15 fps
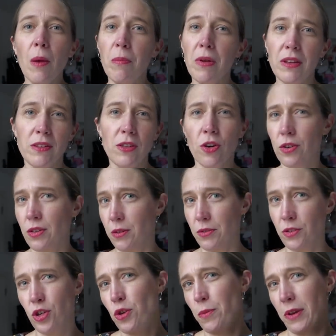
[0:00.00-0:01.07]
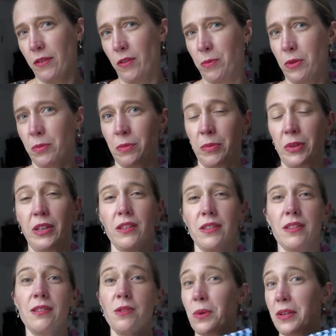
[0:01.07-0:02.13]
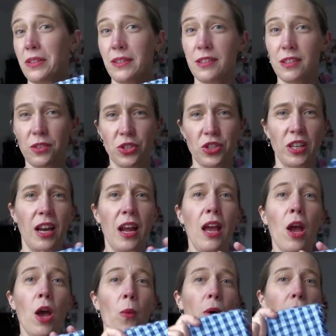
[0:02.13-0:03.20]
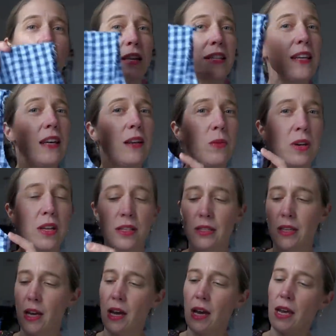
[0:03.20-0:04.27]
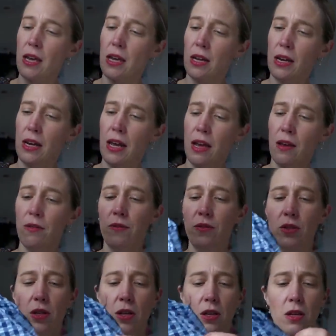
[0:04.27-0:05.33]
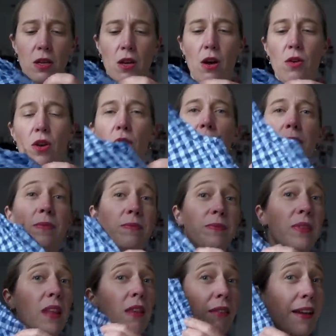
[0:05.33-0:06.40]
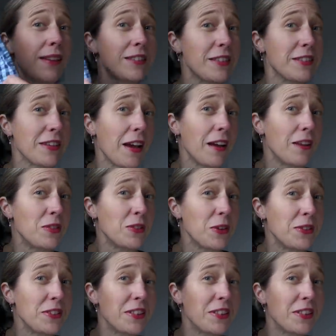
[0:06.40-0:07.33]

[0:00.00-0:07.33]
but not too big of a problem because there's always a solution. What I did was I left, oh no, that's the side I've sewn